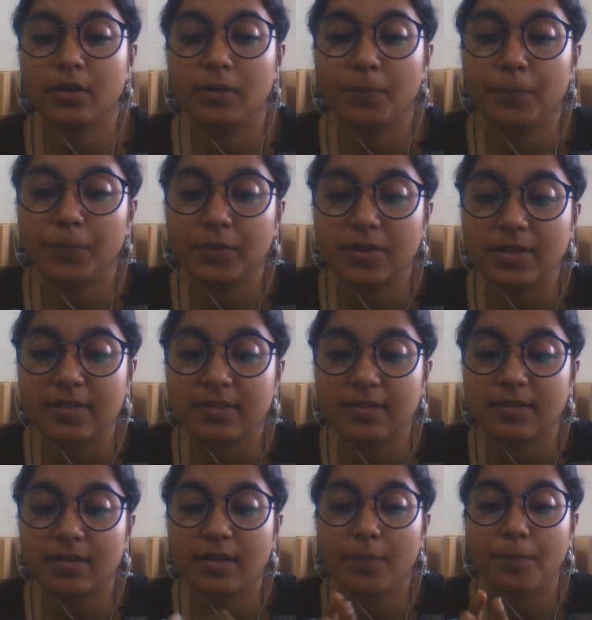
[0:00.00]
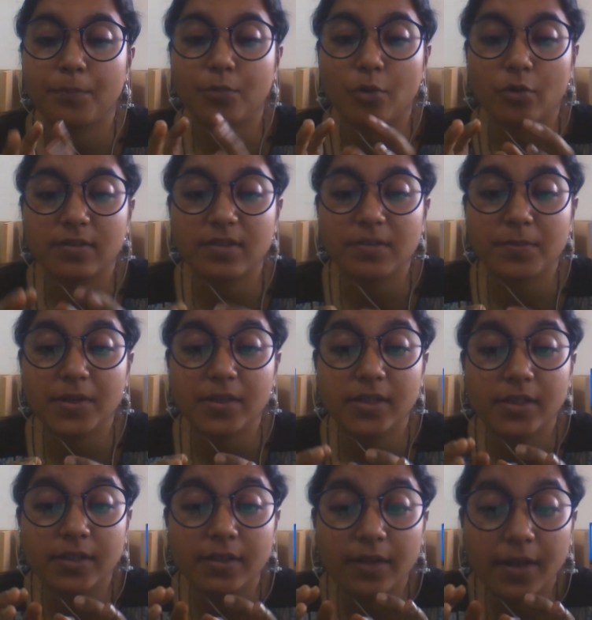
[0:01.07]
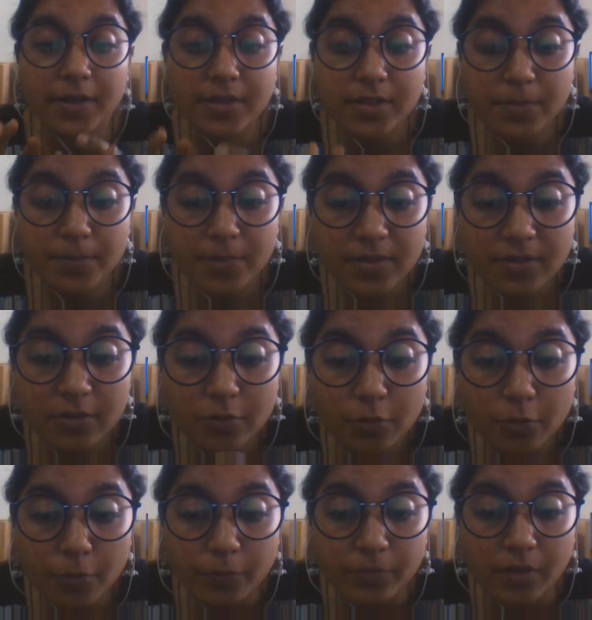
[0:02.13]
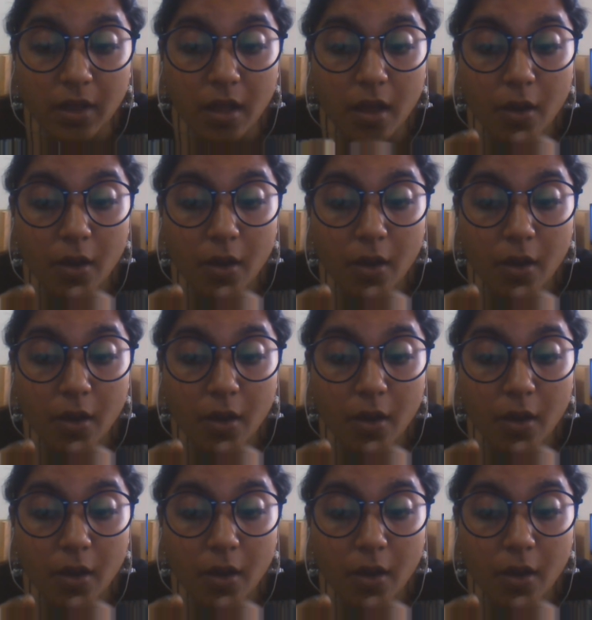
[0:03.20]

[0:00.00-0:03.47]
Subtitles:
comprising approximately 90% of the